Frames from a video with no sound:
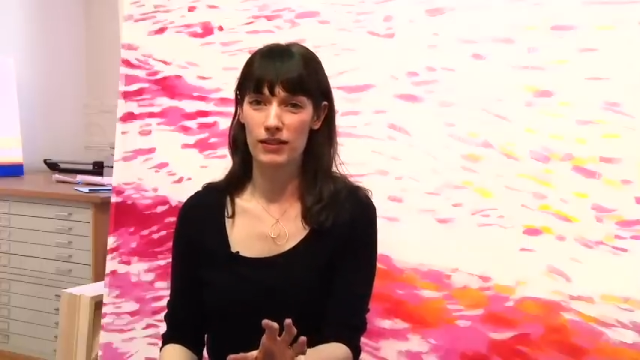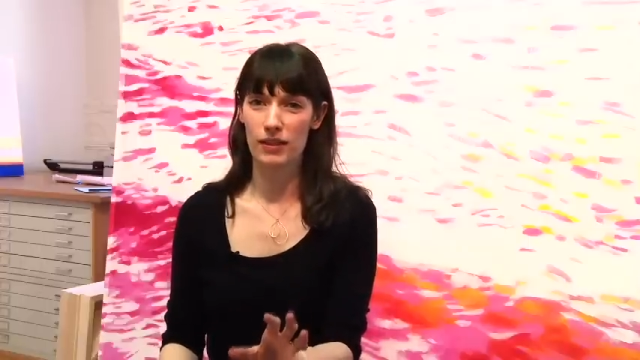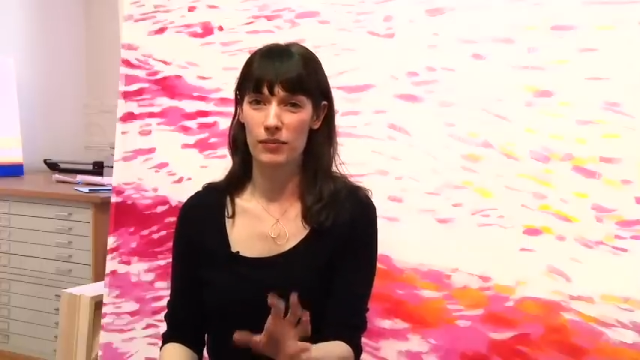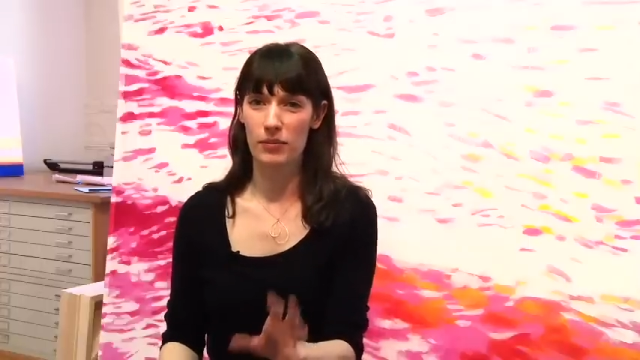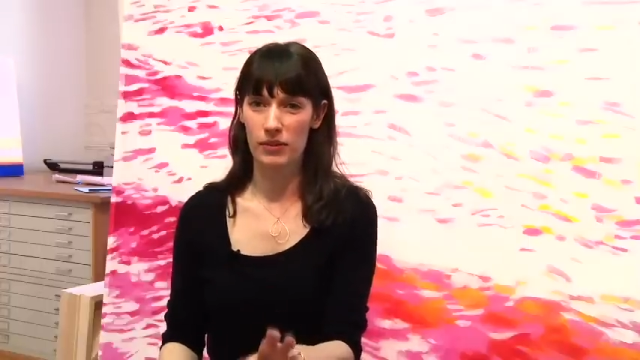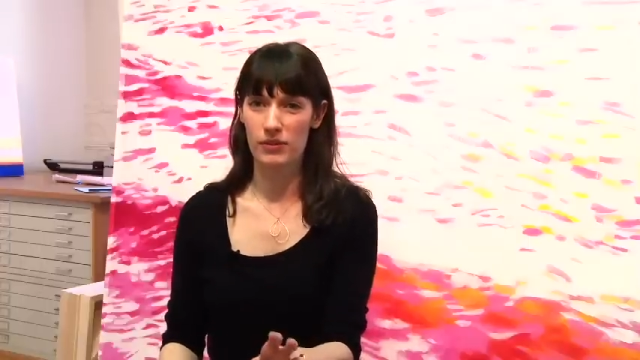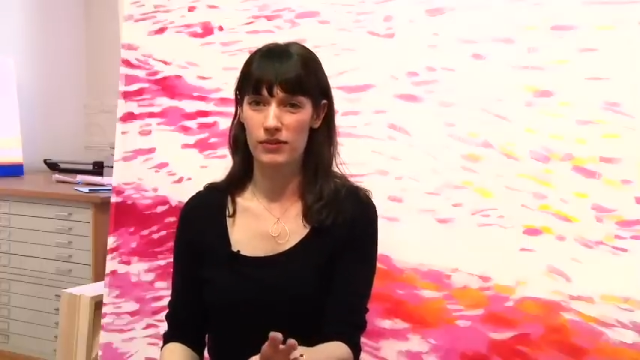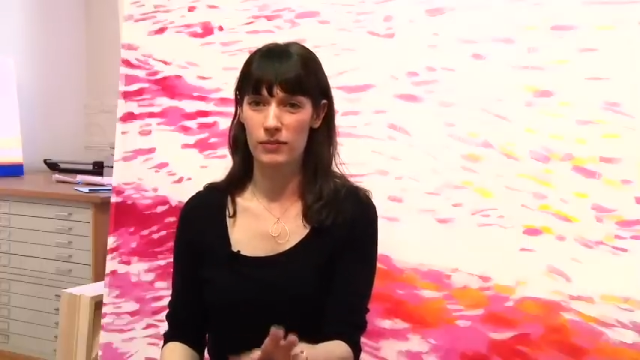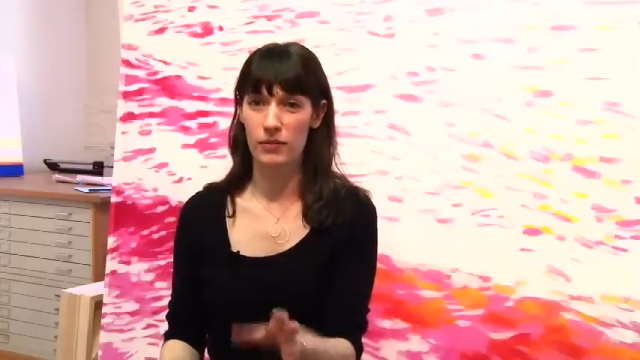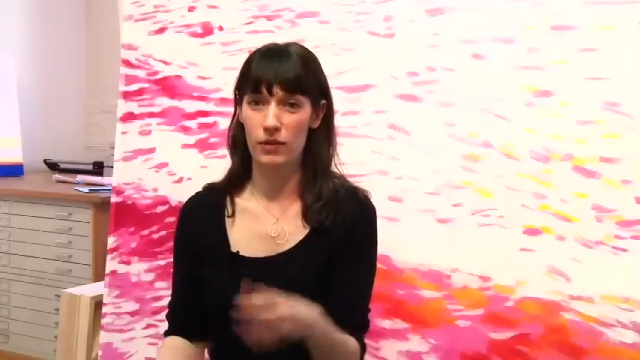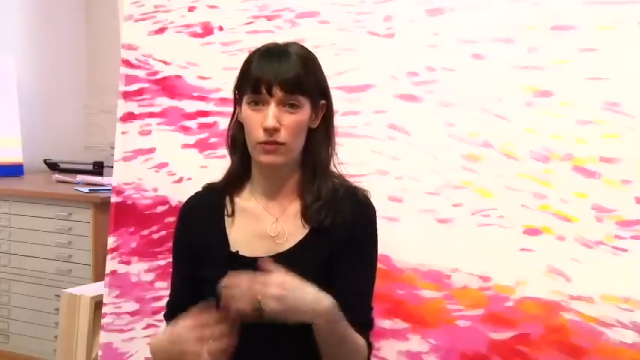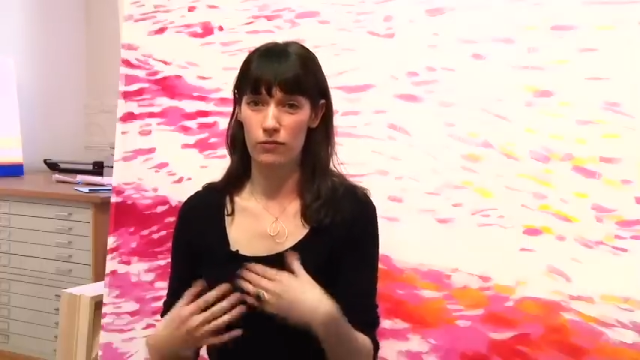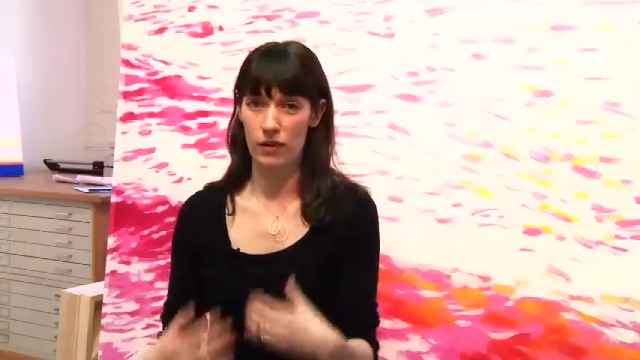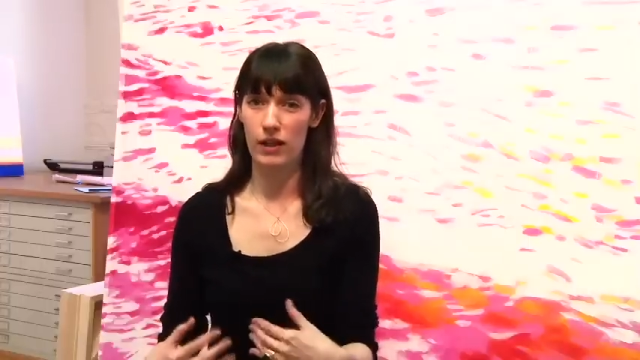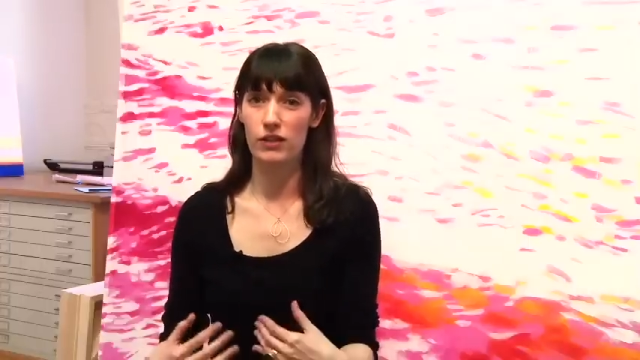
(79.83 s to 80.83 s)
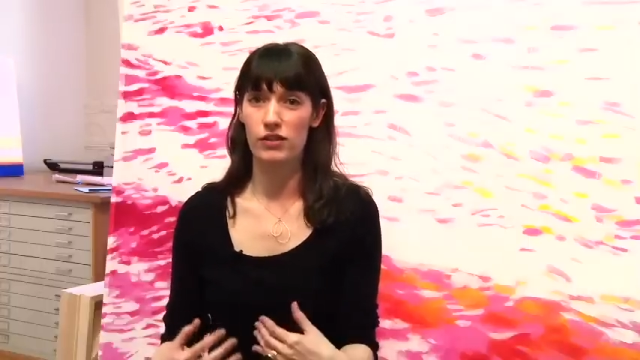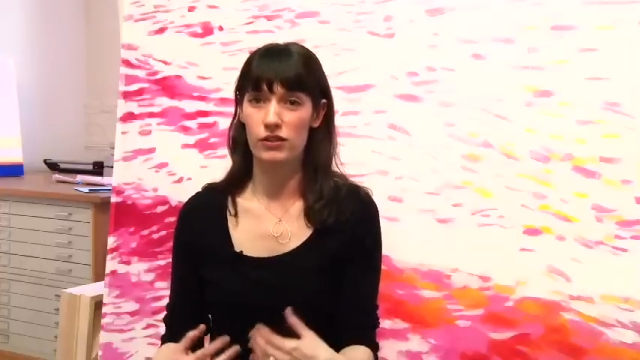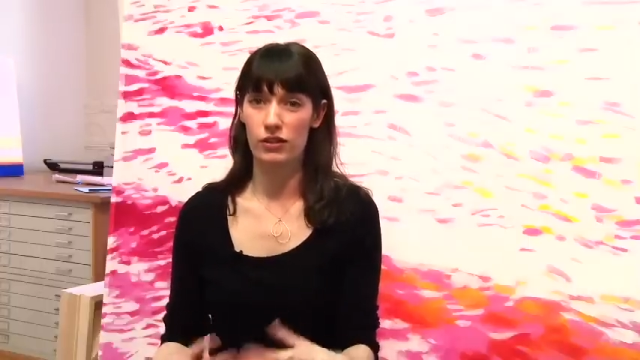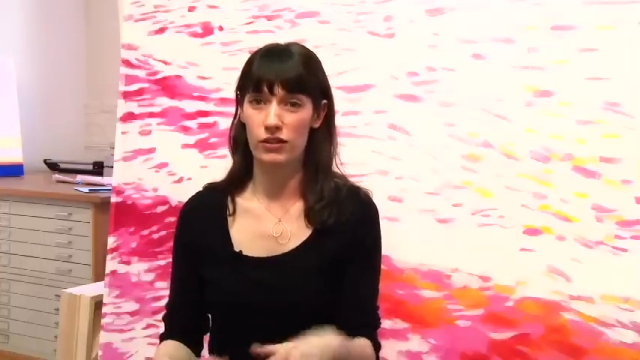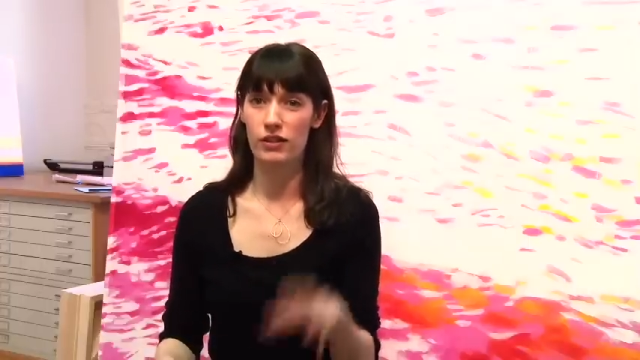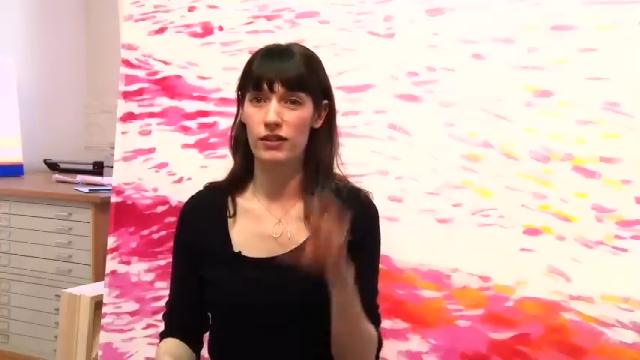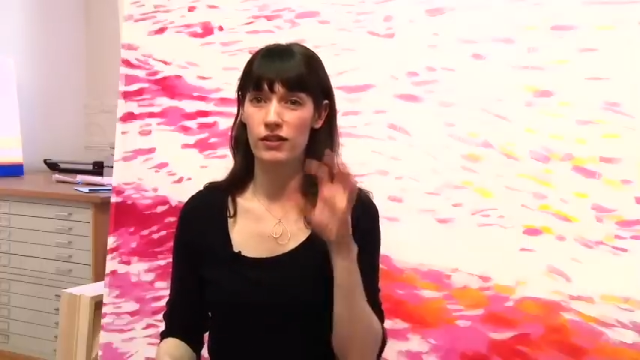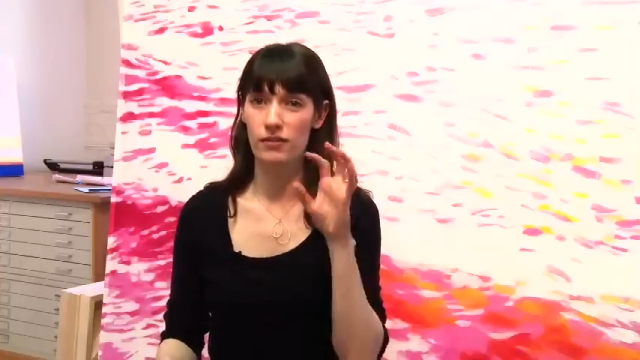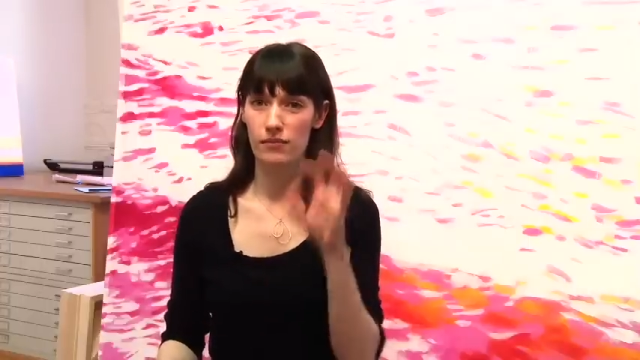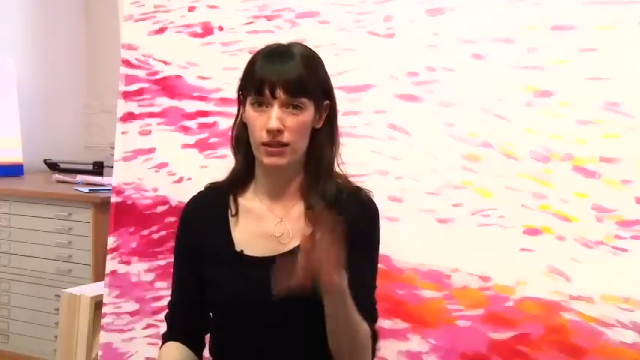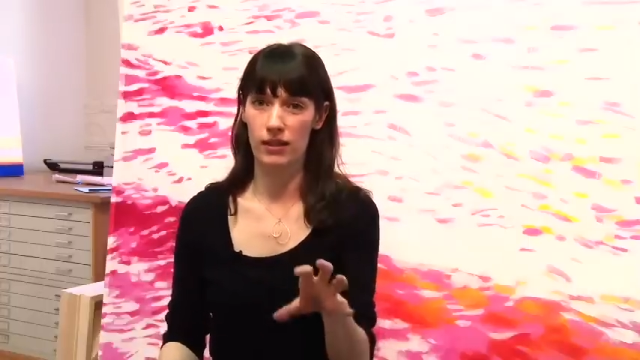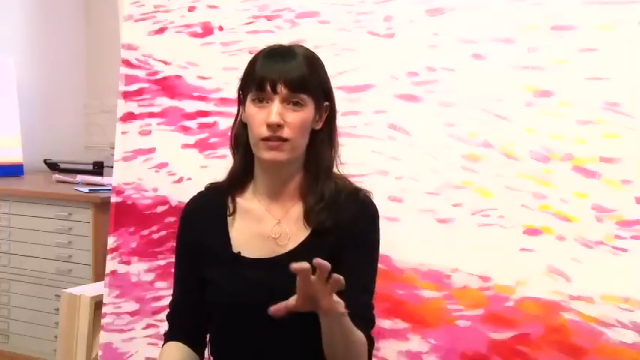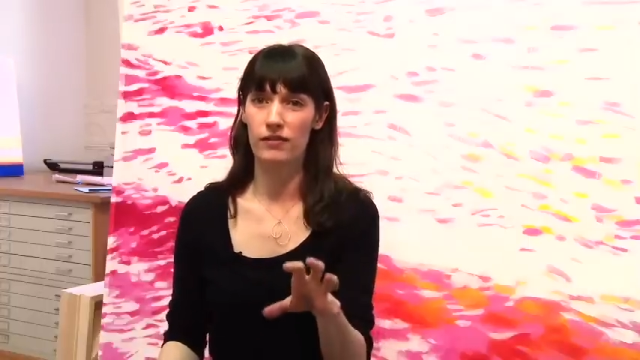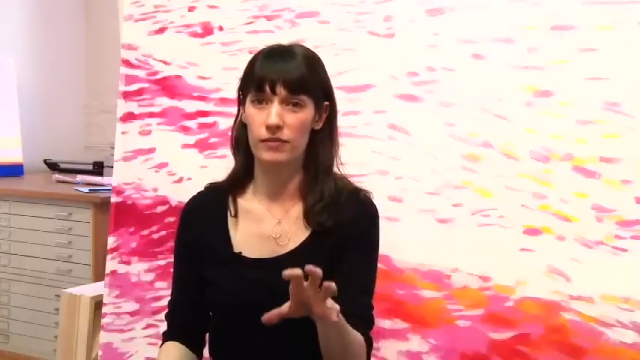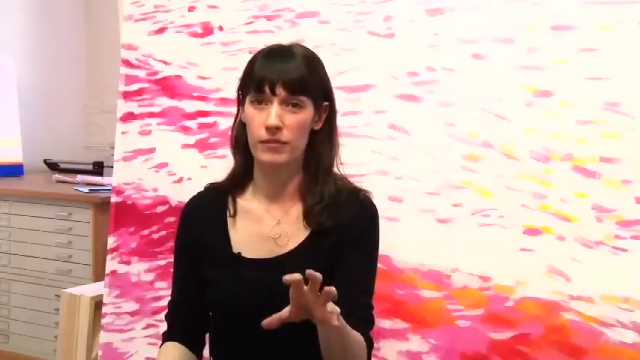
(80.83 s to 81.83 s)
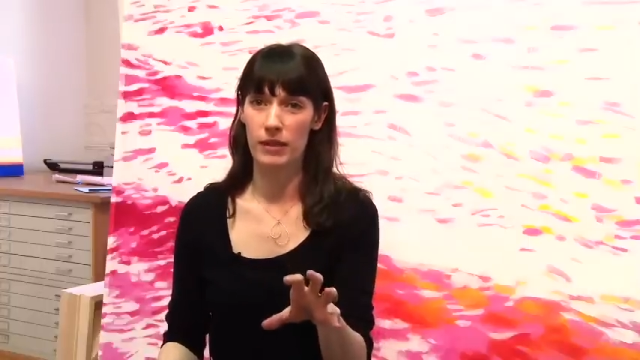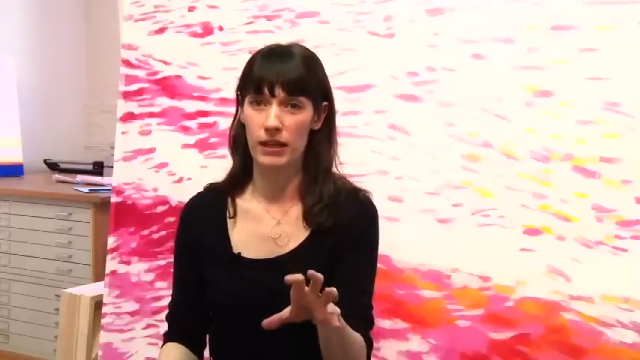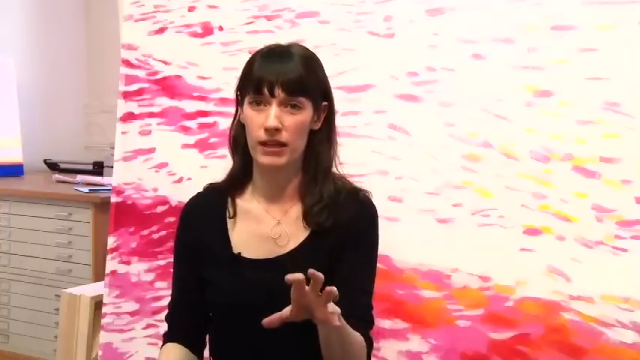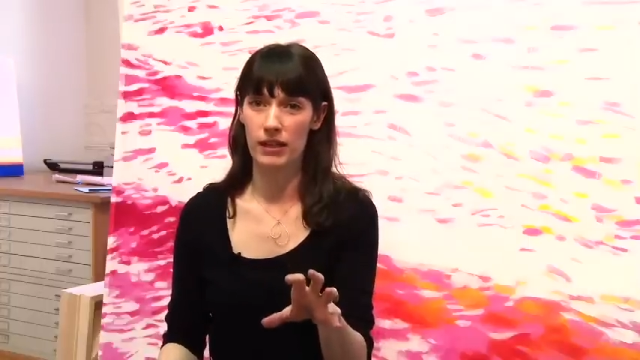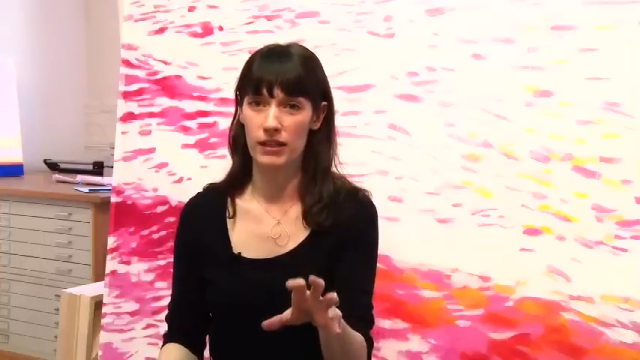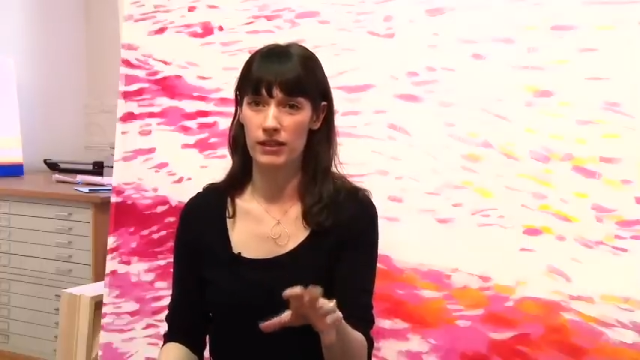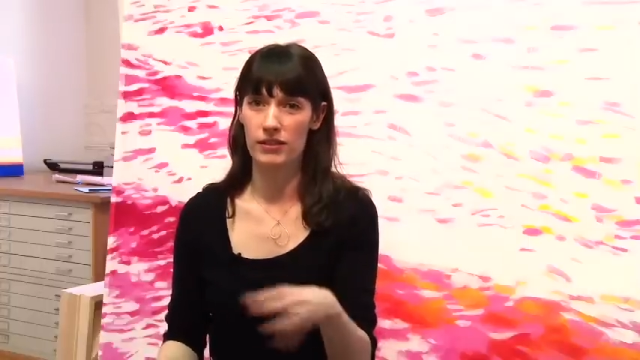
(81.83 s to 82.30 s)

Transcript: a person with a red shirt in the middle of a painting.